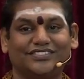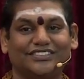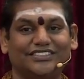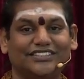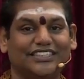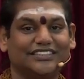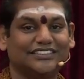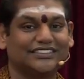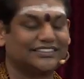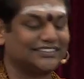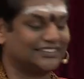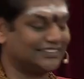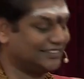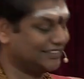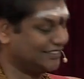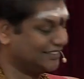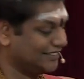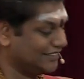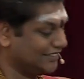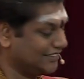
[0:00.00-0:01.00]

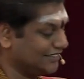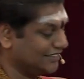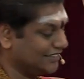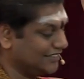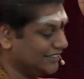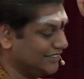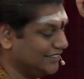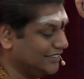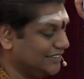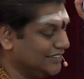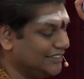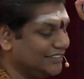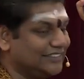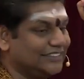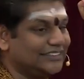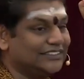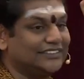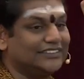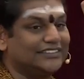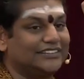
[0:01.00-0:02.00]
Yes.
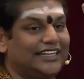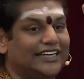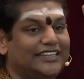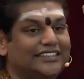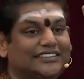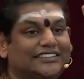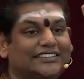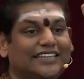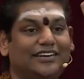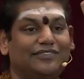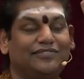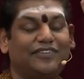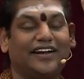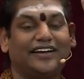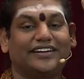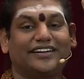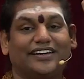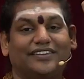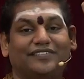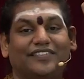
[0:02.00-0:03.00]
That is
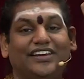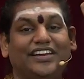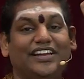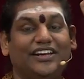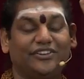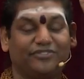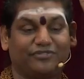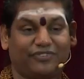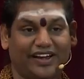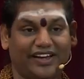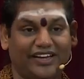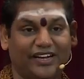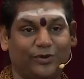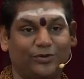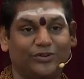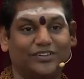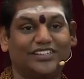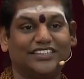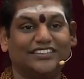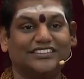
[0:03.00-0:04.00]
self-hatred. We need to find
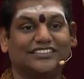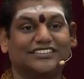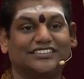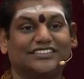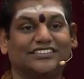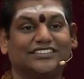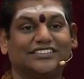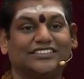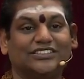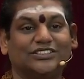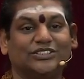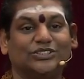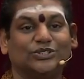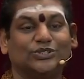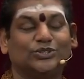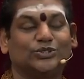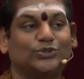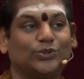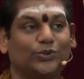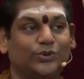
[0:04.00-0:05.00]
out this,
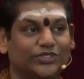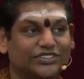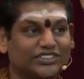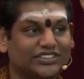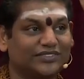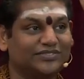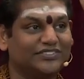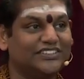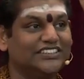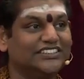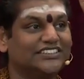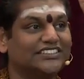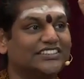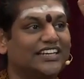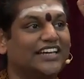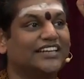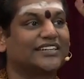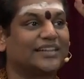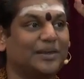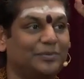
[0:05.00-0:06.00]
source of this,
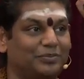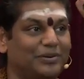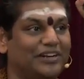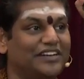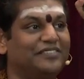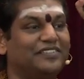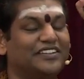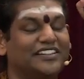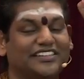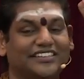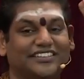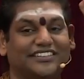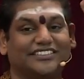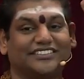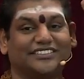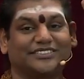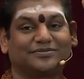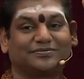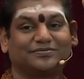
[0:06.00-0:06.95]
and complete with it.